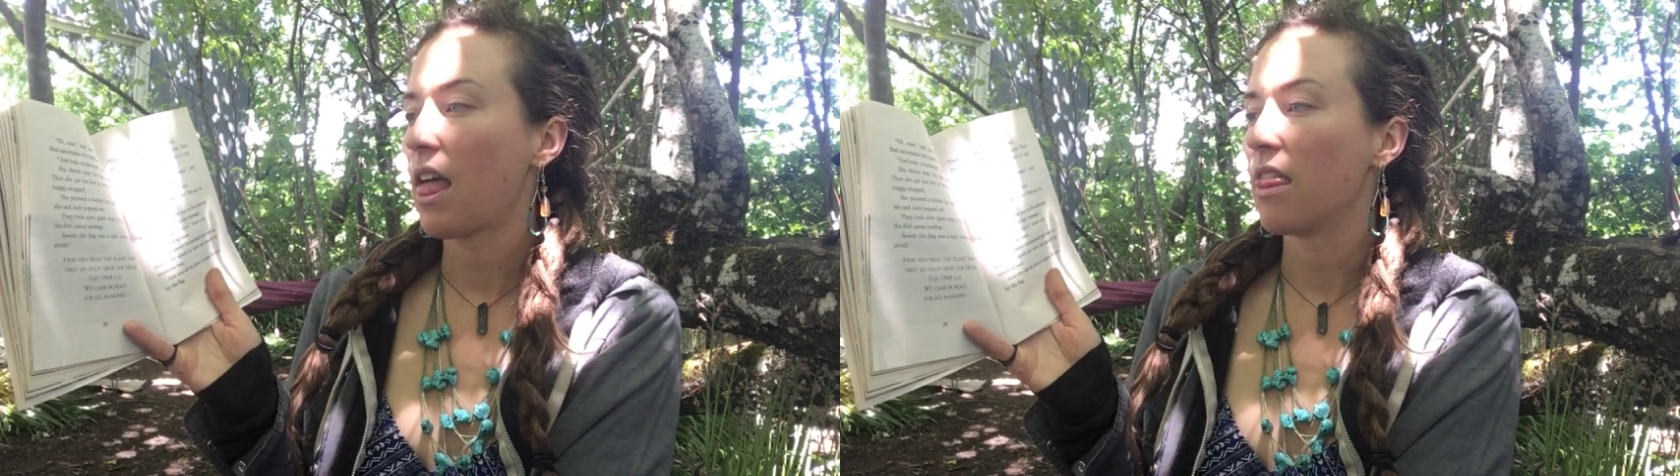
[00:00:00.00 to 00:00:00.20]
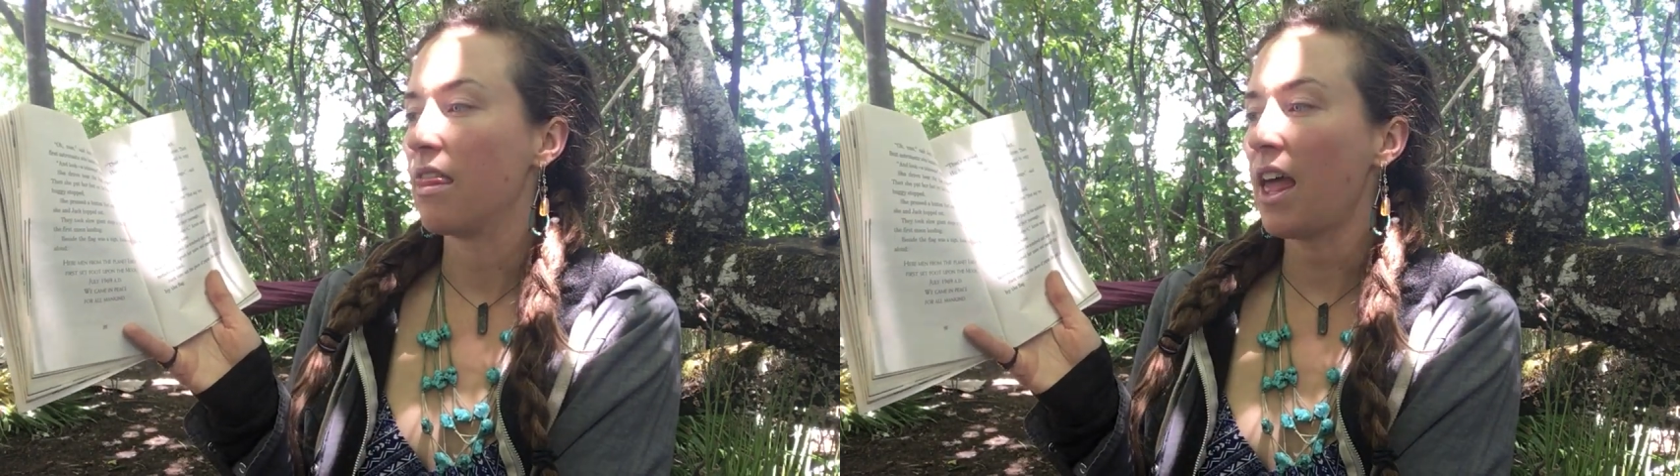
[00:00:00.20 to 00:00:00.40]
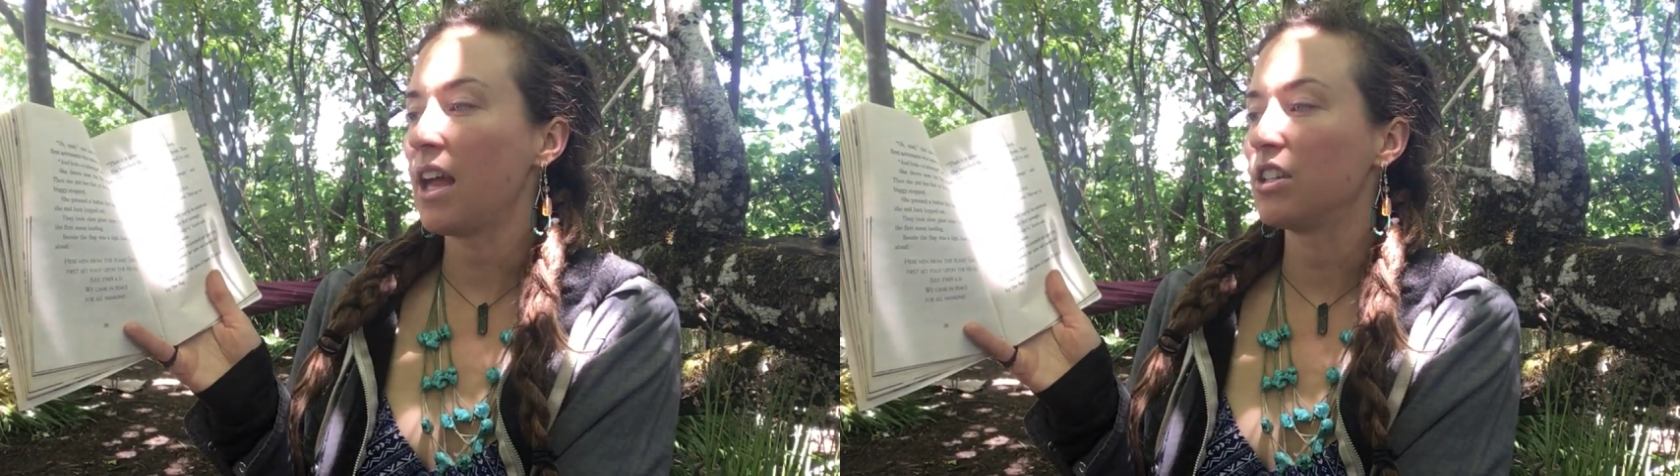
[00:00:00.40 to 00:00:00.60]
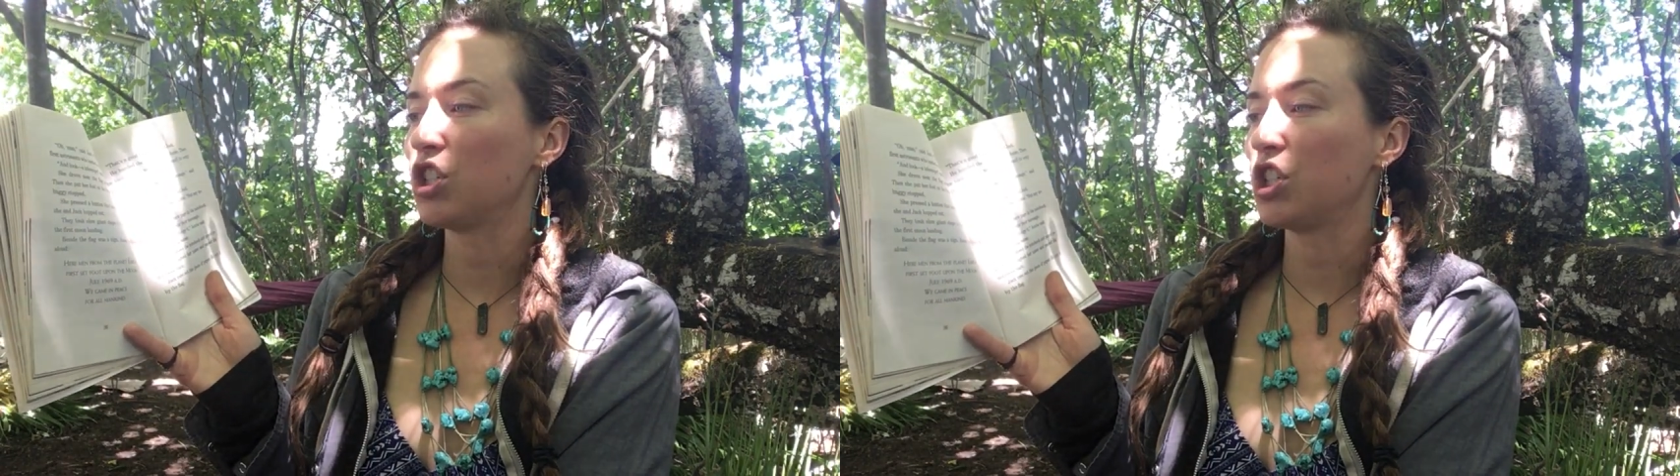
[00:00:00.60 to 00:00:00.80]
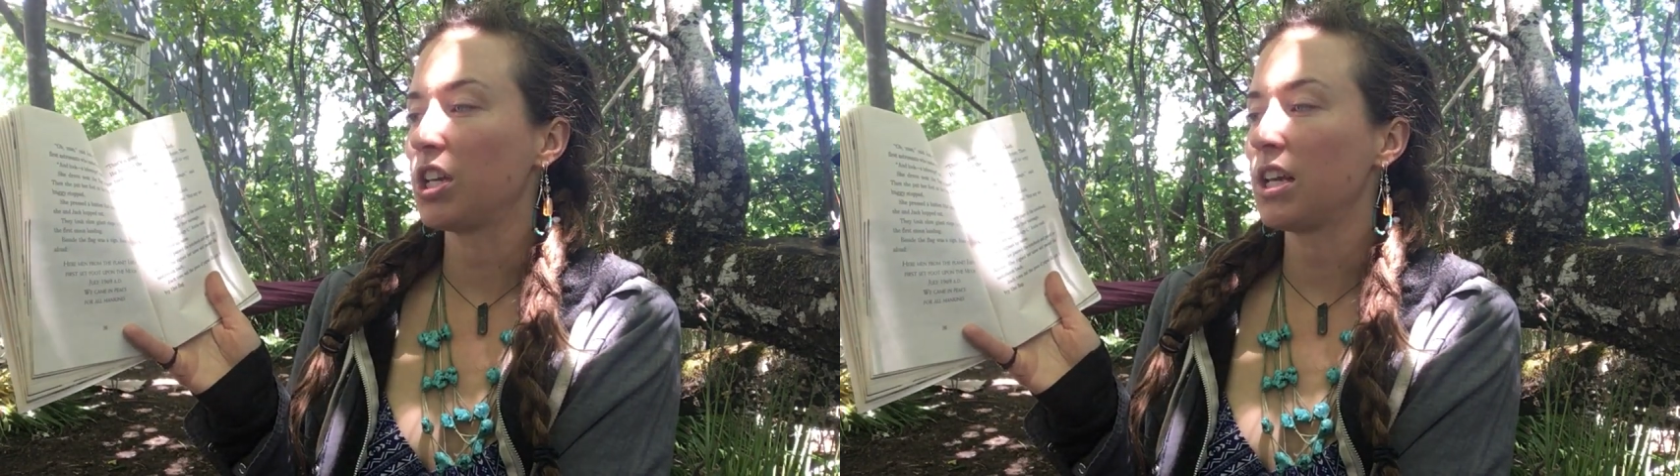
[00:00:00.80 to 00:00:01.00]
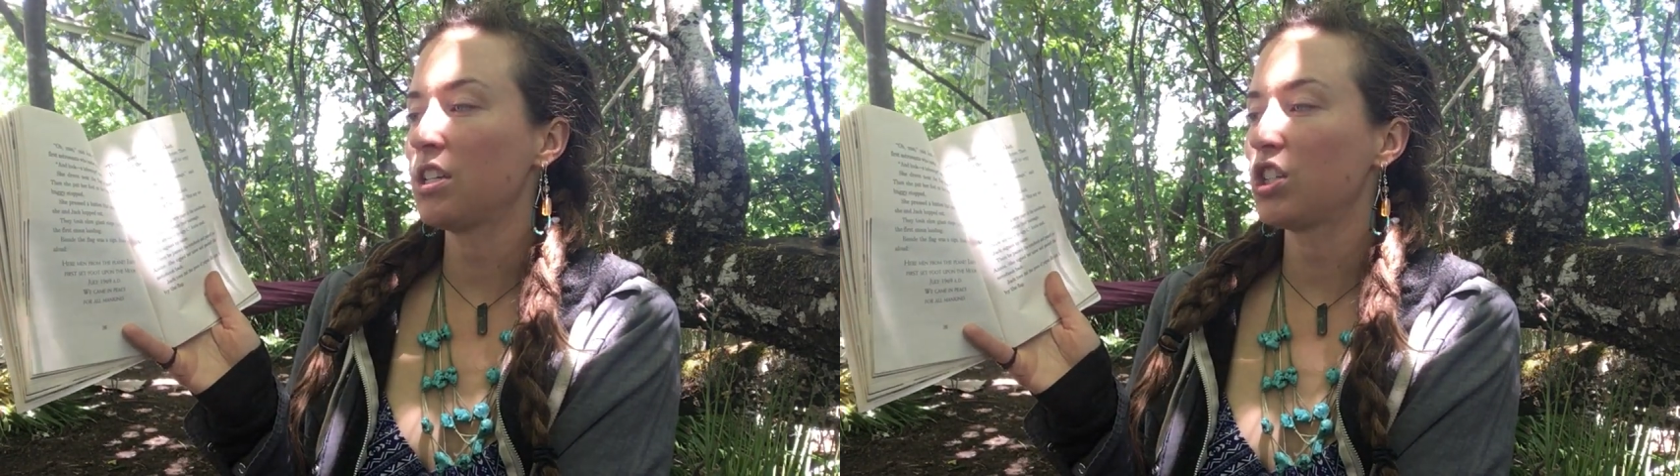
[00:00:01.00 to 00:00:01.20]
Then she and